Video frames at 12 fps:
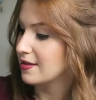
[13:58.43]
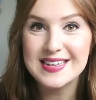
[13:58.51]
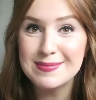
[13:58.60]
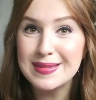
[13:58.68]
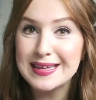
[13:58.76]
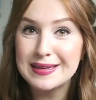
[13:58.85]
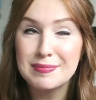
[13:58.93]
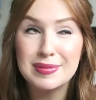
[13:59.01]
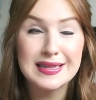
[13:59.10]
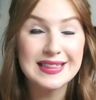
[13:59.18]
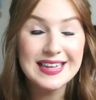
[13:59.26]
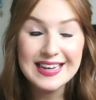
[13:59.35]
Something
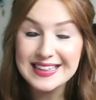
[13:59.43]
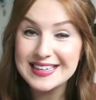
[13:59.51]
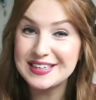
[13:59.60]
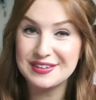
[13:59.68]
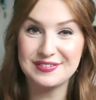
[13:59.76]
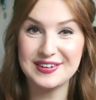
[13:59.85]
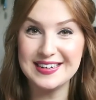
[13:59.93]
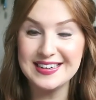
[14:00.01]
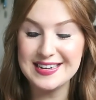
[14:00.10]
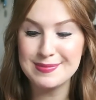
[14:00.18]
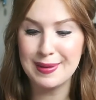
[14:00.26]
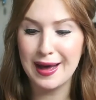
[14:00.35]
completely
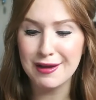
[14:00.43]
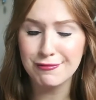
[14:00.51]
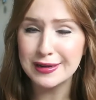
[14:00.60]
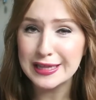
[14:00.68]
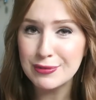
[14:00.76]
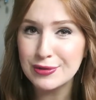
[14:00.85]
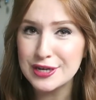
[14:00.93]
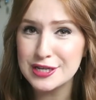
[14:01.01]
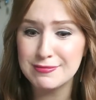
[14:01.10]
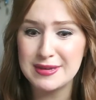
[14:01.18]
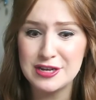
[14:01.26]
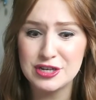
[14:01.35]
different, but I really wanted
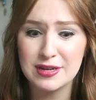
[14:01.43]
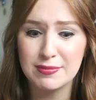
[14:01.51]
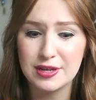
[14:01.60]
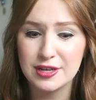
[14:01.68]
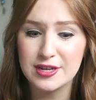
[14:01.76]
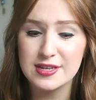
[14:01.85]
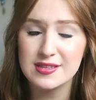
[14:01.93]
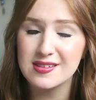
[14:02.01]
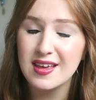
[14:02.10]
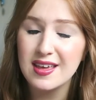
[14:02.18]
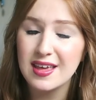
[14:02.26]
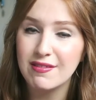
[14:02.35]
to mention, because
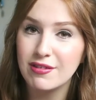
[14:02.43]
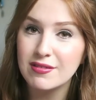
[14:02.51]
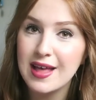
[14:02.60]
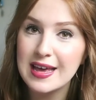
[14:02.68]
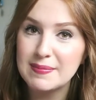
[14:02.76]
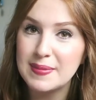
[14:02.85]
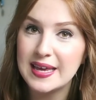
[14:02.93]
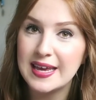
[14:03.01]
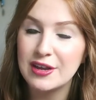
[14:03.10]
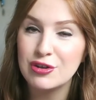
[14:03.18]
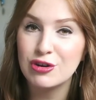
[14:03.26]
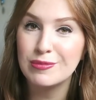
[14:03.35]
if you're like
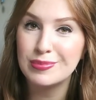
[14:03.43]
me and you're